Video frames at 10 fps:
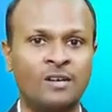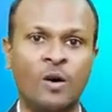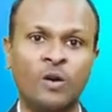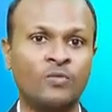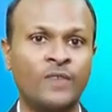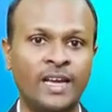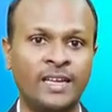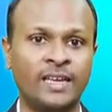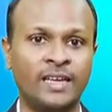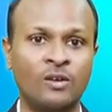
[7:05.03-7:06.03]
or
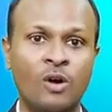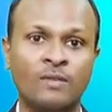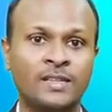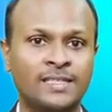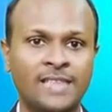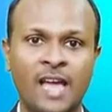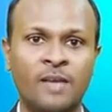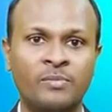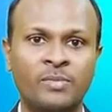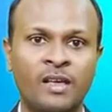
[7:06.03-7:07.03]
varying over the
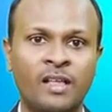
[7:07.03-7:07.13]
time,